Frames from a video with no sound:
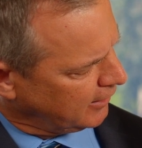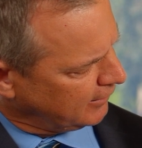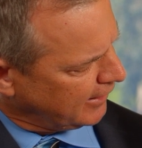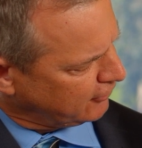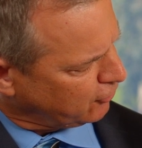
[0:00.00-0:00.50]

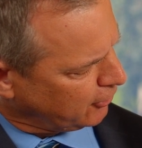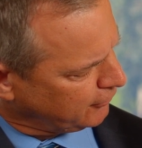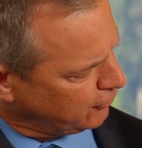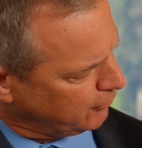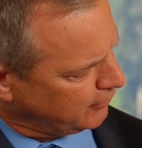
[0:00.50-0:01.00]
and that's
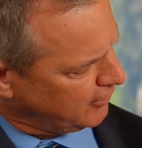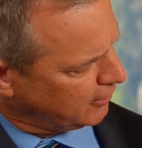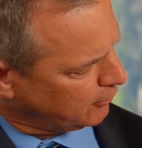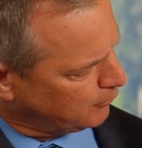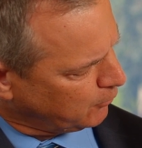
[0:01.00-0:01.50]
called the
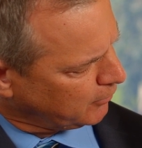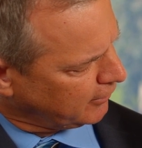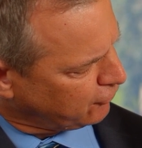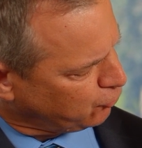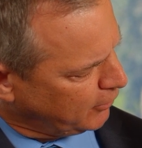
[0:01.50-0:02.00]
duodenum, but we're
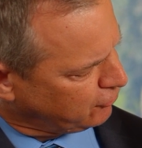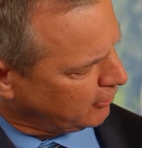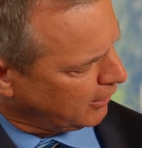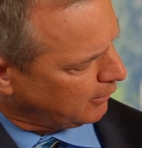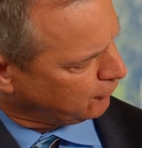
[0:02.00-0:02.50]
going to switch
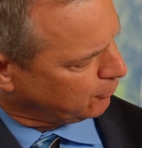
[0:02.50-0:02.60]
it up.